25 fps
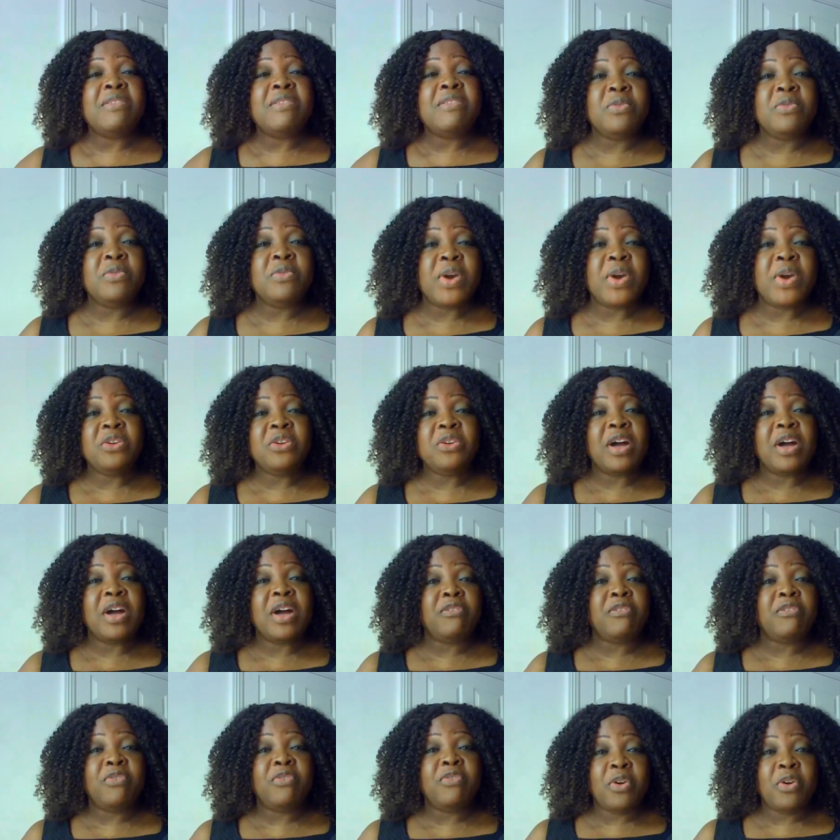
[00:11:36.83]
Even when you
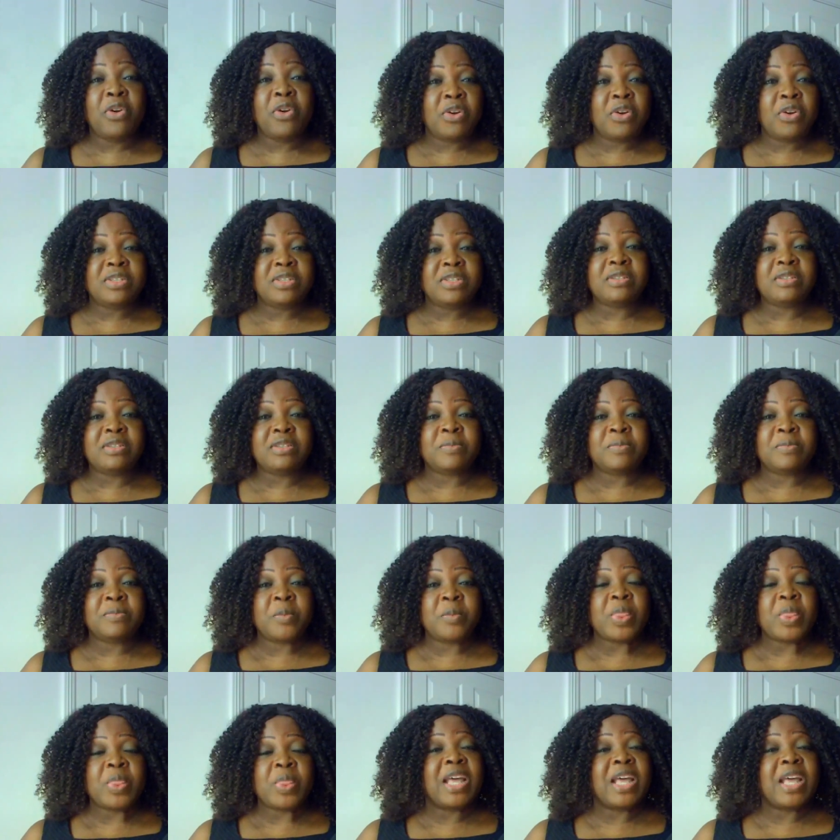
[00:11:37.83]
have forgotten
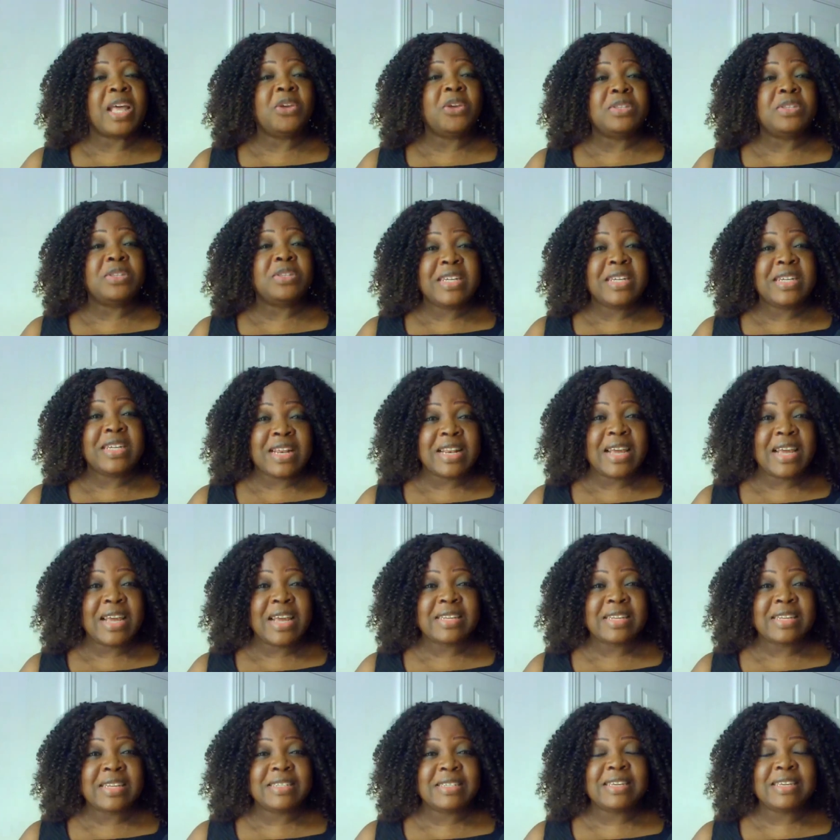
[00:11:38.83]
that you
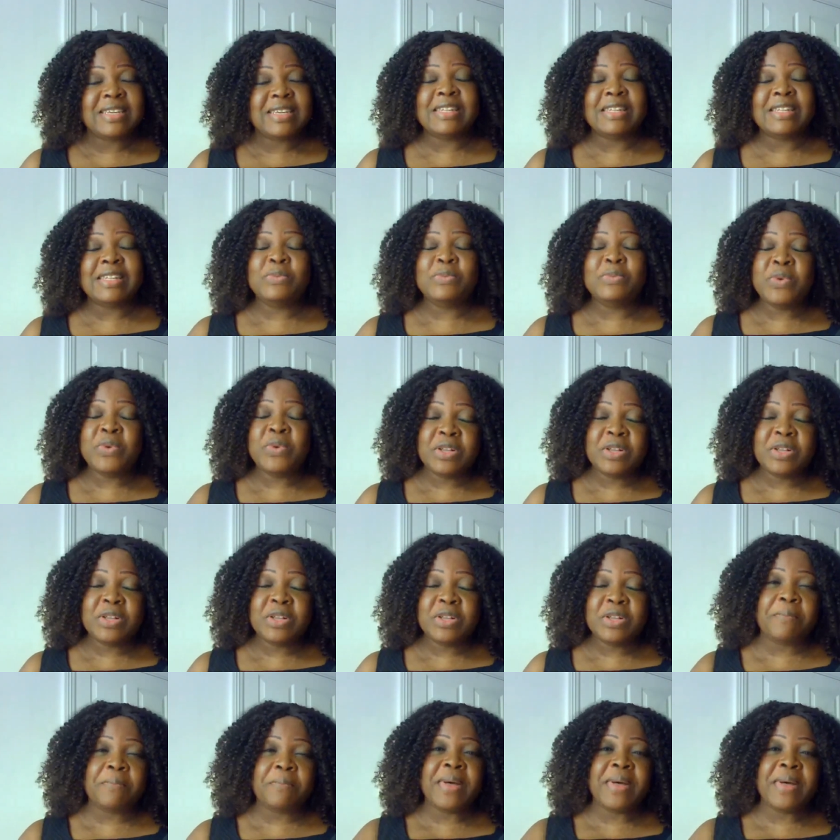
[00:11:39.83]
declared it, it will
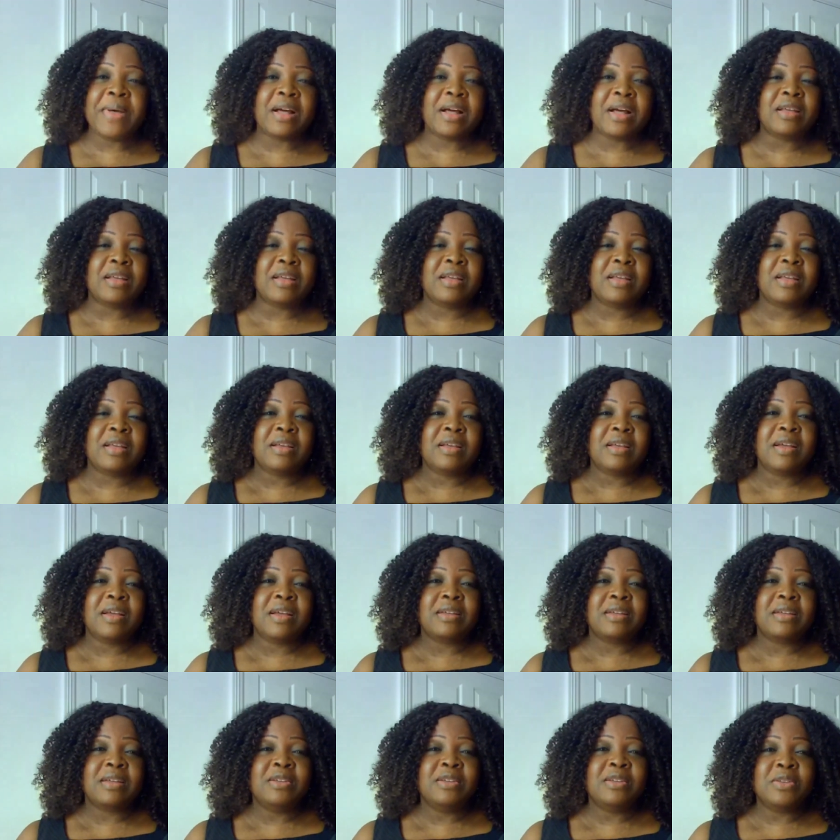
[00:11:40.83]
come back,
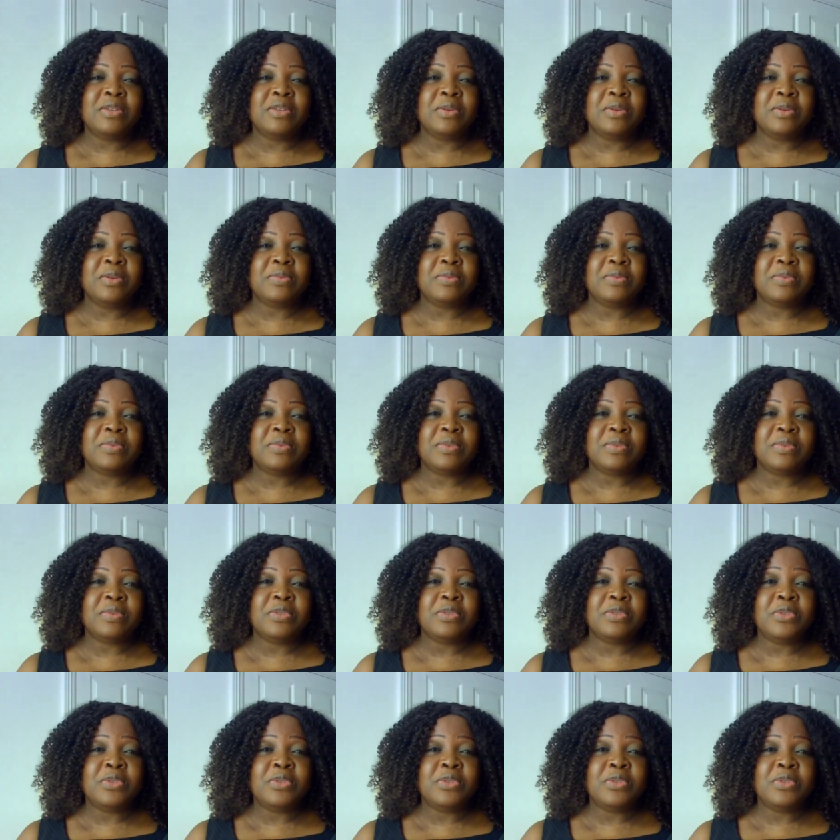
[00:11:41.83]
you know,
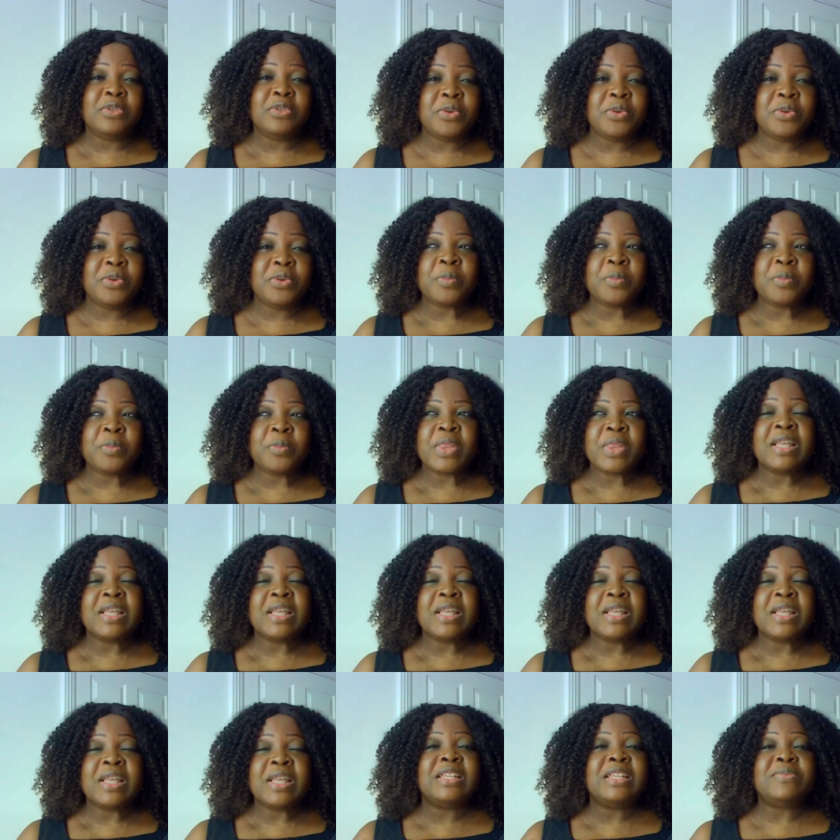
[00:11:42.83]
to you.
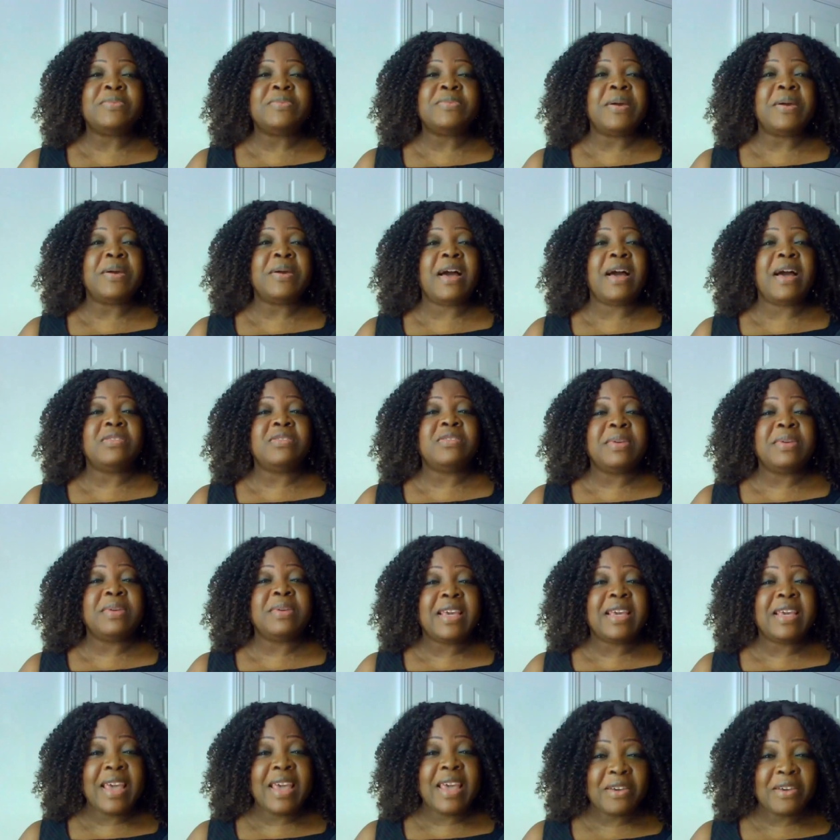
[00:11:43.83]
That's why you have to
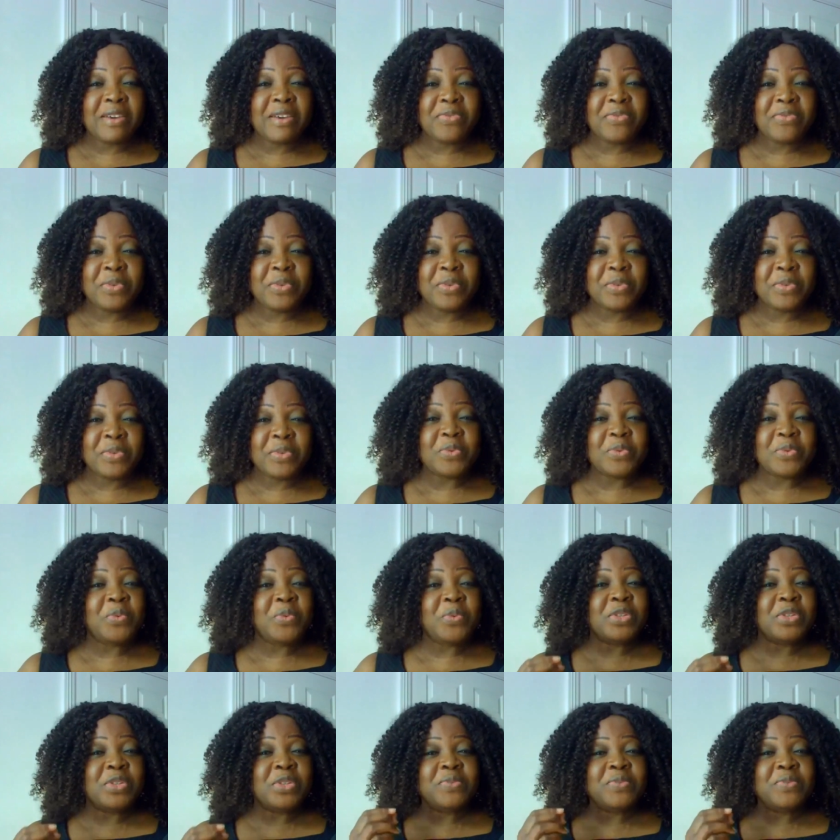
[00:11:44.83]
be careful
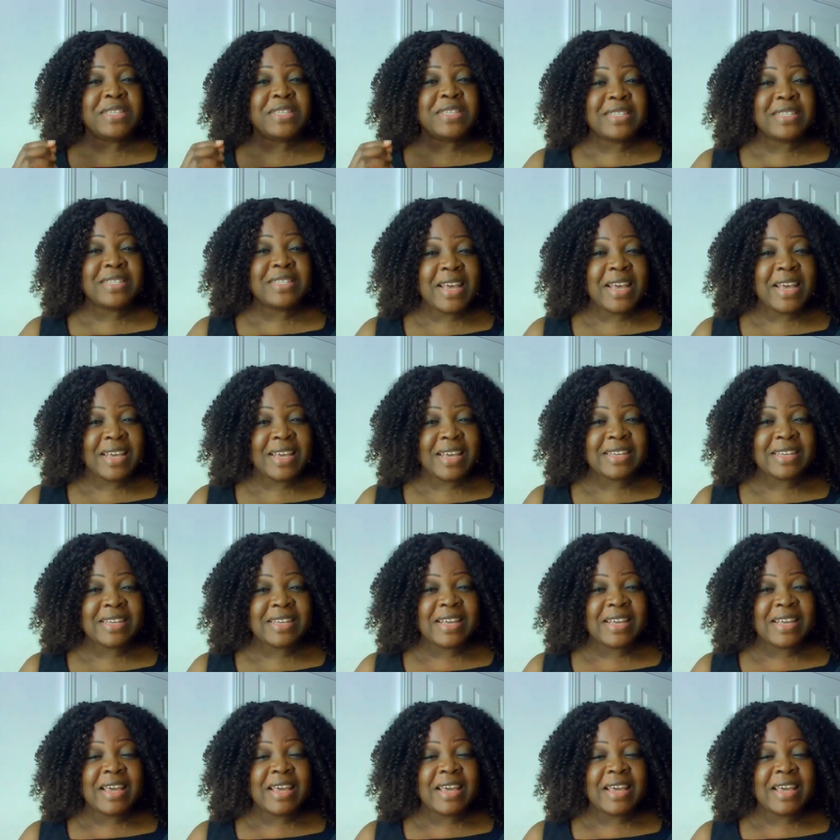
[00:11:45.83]
what we say.